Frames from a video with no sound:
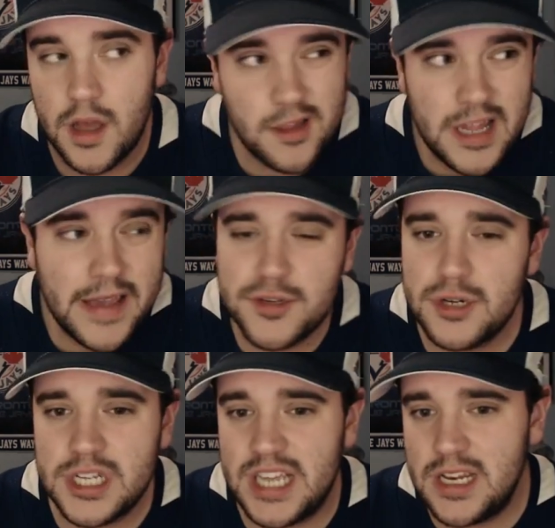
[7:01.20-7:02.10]
And the Leafs are
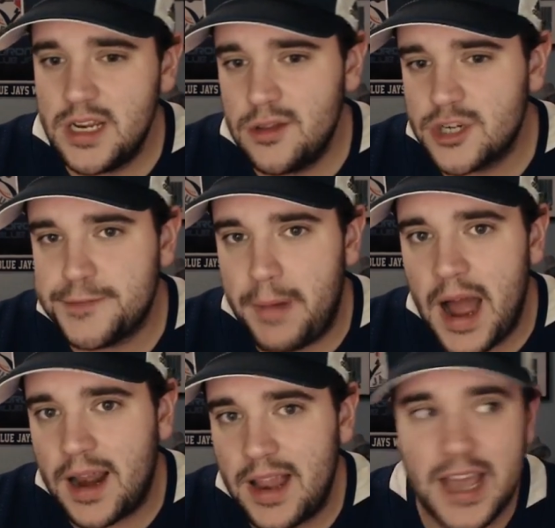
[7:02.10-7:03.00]
just sitting in their
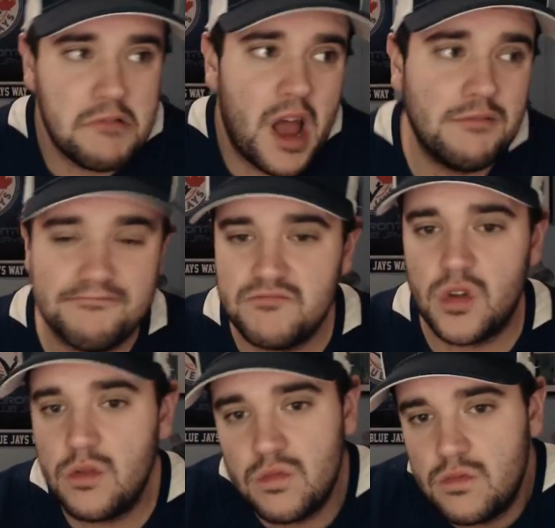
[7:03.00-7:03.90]
spot like, well,
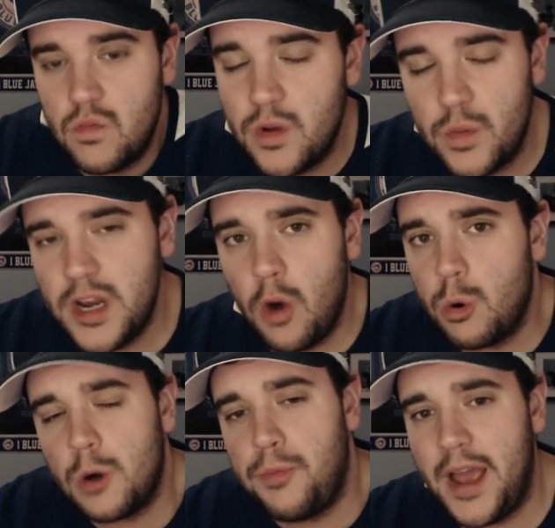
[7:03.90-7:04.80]
we, we know where
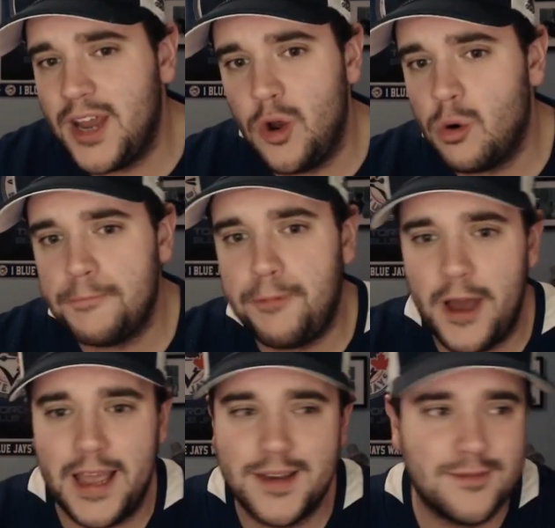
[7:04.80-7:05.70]
we're playing, who we're
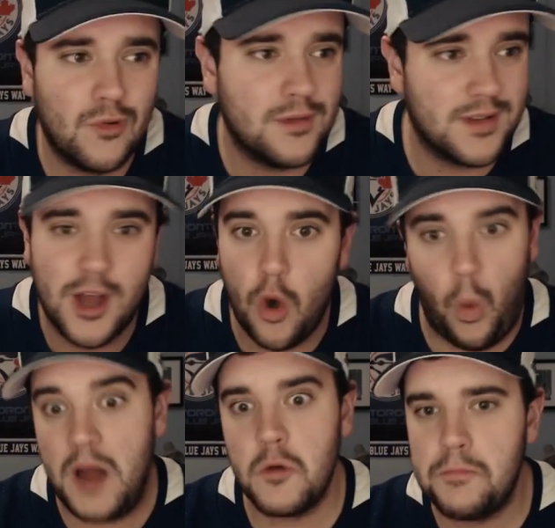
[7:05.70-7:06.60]
playing,
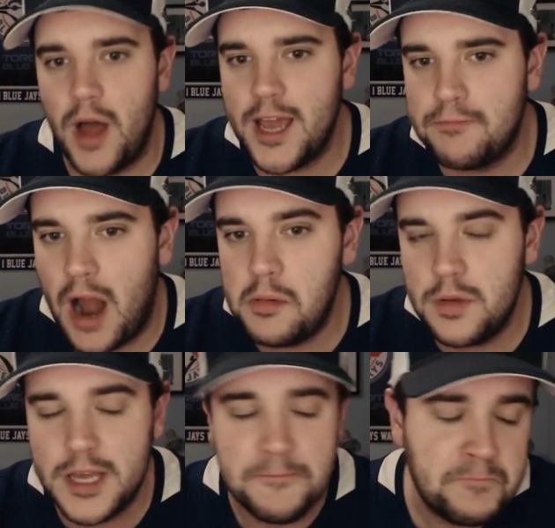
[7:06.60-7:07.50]
when we're playing
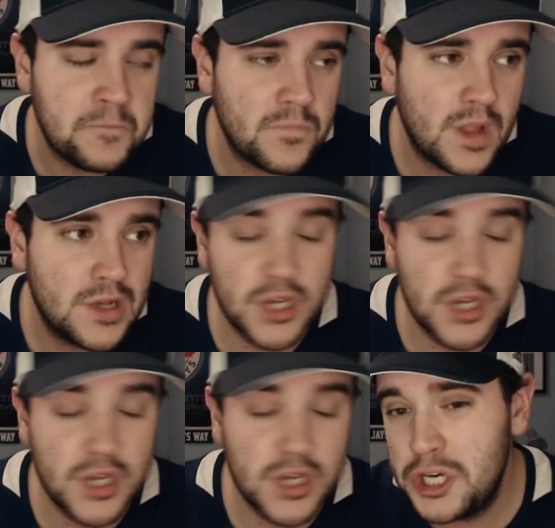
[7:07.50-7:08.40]
probably.
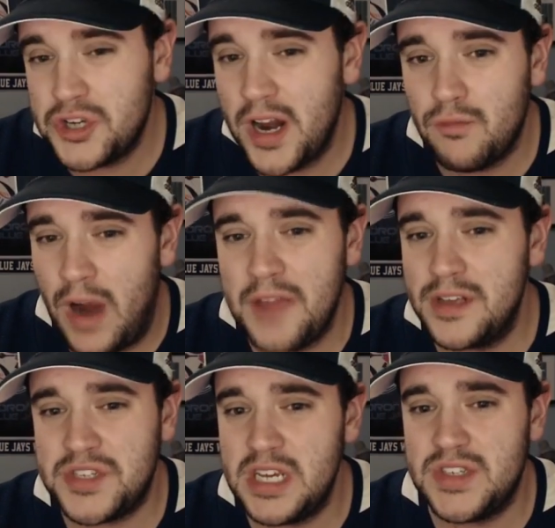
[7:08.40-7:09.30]
So we're just trying to ride
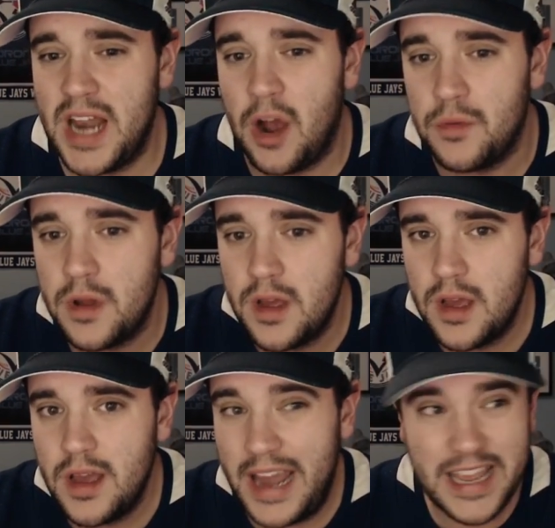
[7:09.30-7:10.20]
this season out.
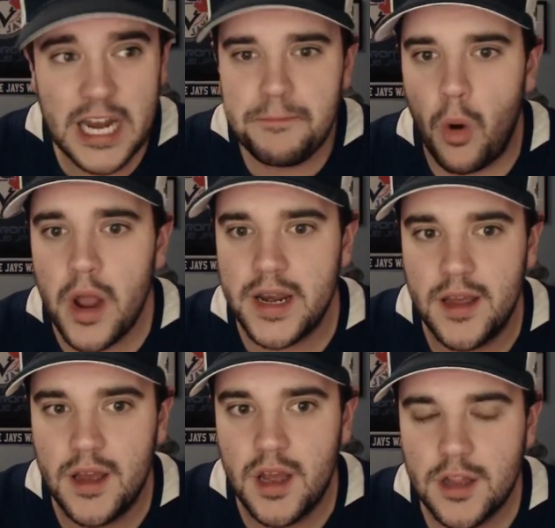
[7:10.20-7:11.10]
And you get a point.
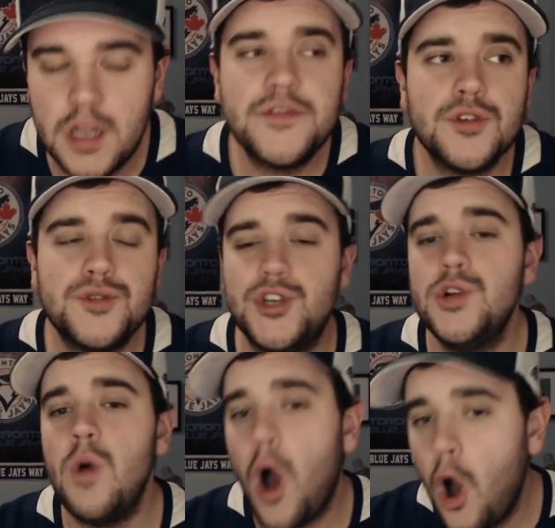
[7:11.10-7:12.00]
The Leafs are
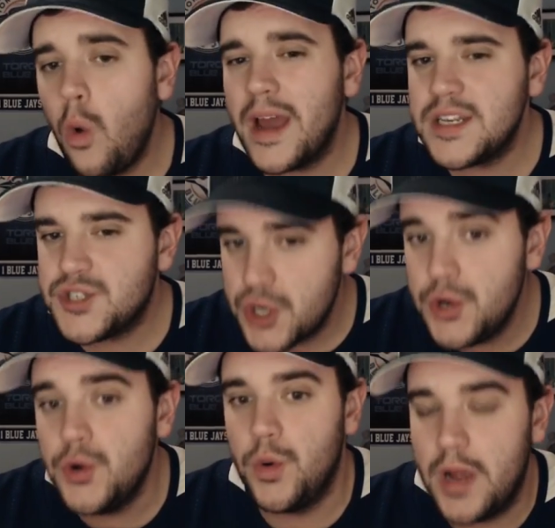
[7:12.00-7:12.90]
two oh and
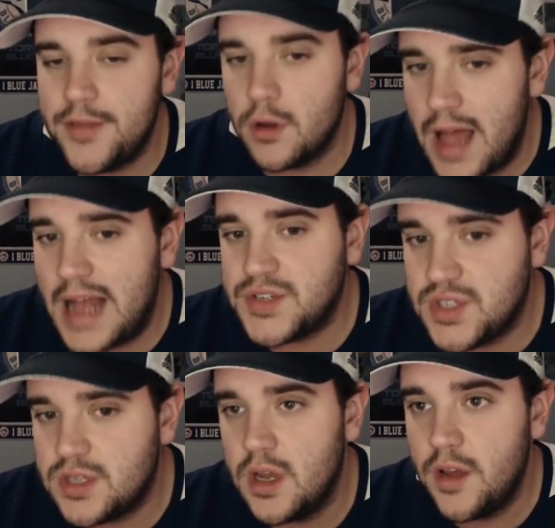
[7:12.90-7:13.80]
two in their
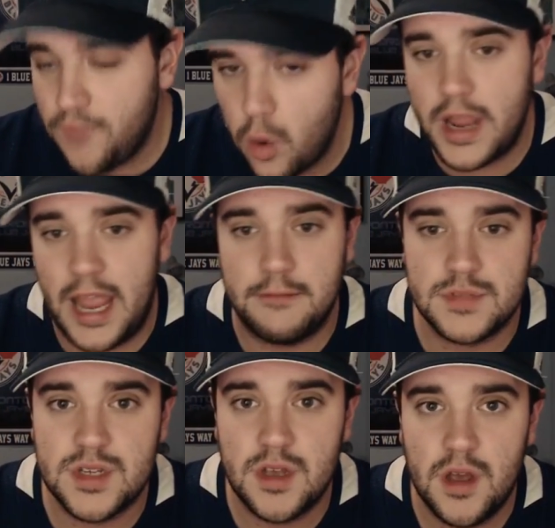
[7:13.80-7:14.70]
last four
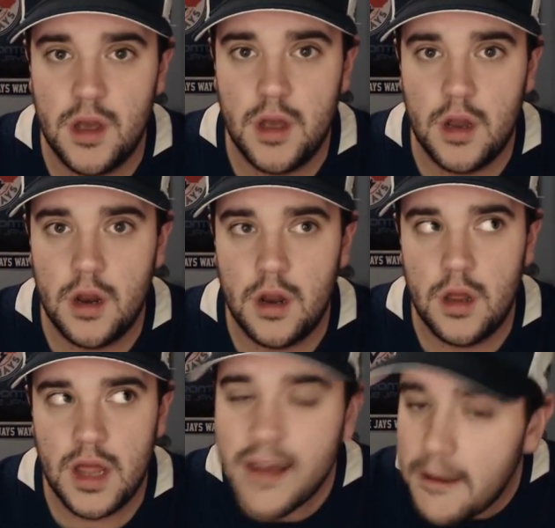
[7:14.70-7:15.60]
games.
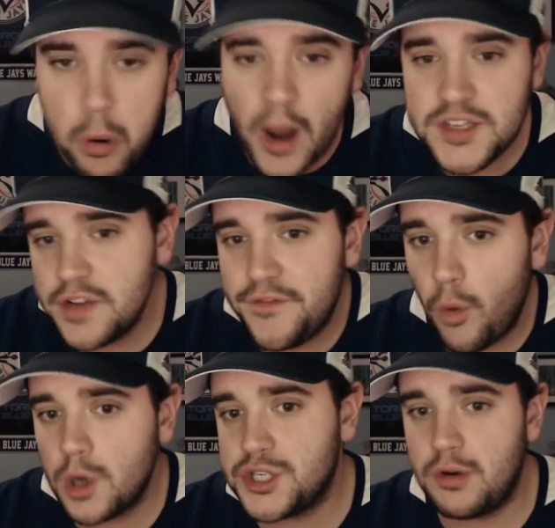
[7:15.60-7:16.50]
They got points in
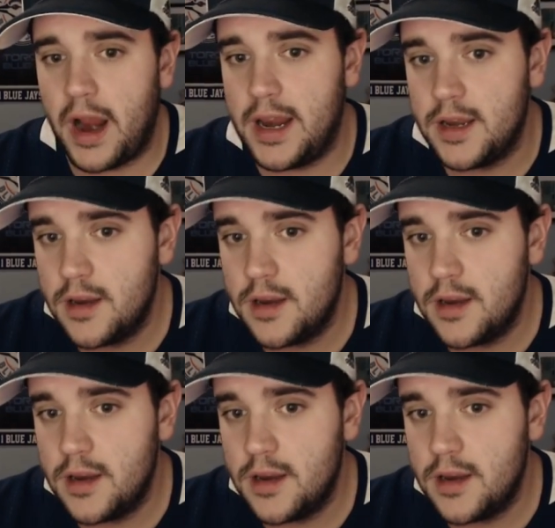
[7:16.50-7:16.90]
four straight.